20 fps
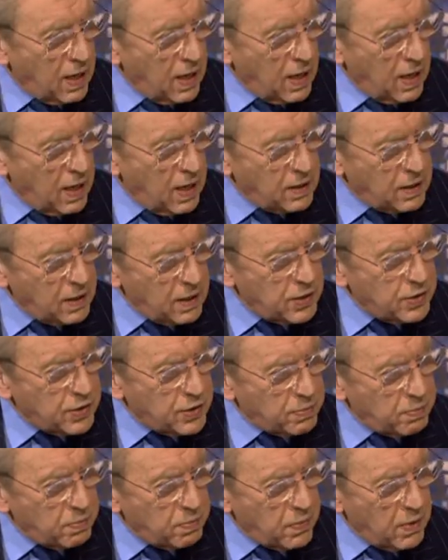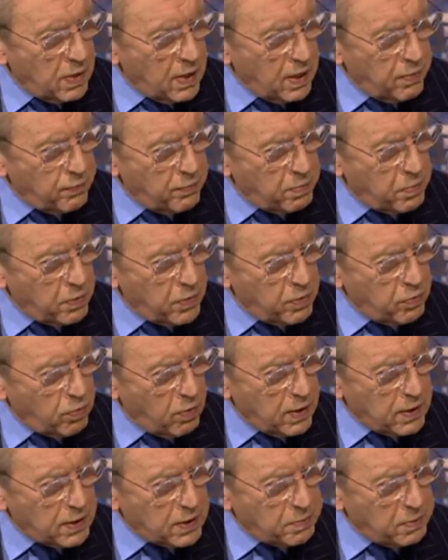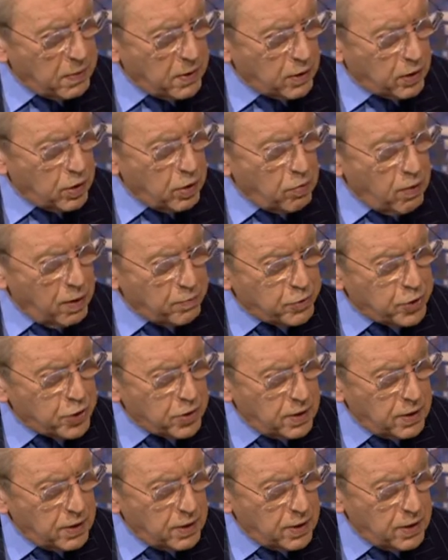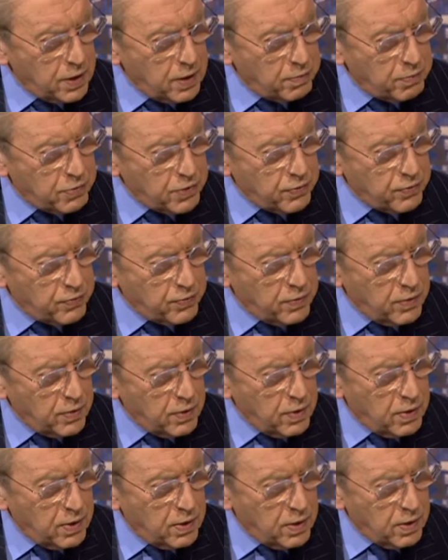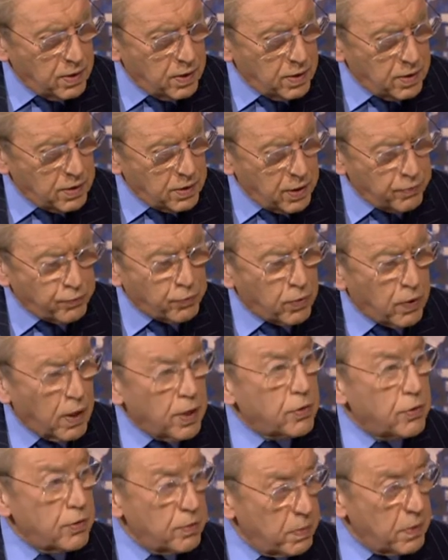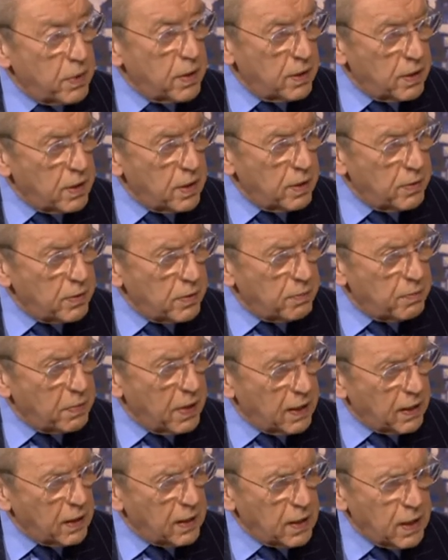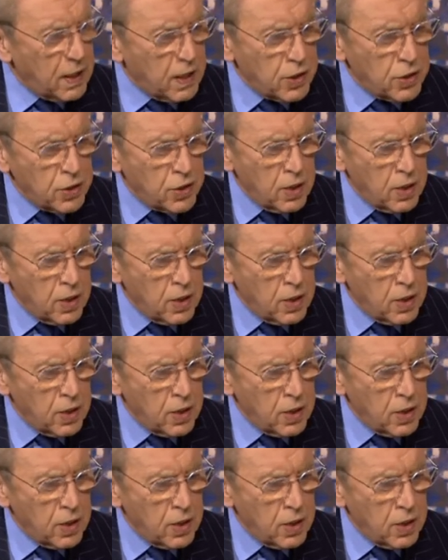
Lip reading: And everybody writes about corruption in terms of several countries, but in terms of Bangladesh.